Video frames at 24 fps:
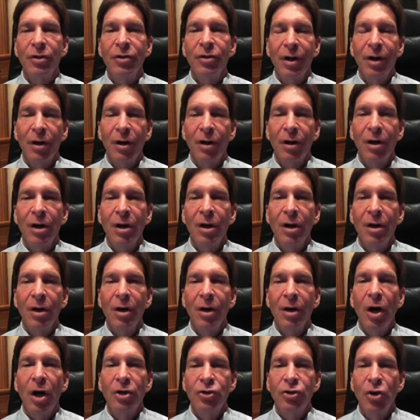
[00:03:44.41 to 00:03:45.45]
their
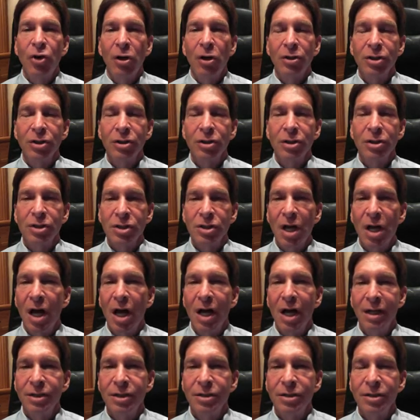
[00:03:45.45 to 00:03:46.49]
adult
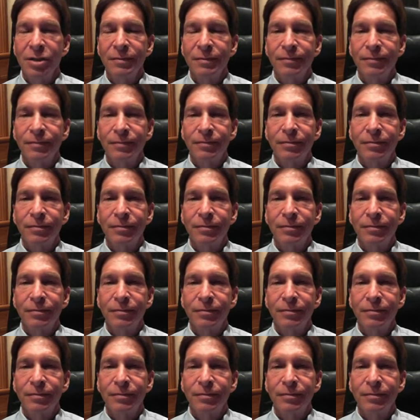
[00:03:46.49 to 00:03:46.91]
size.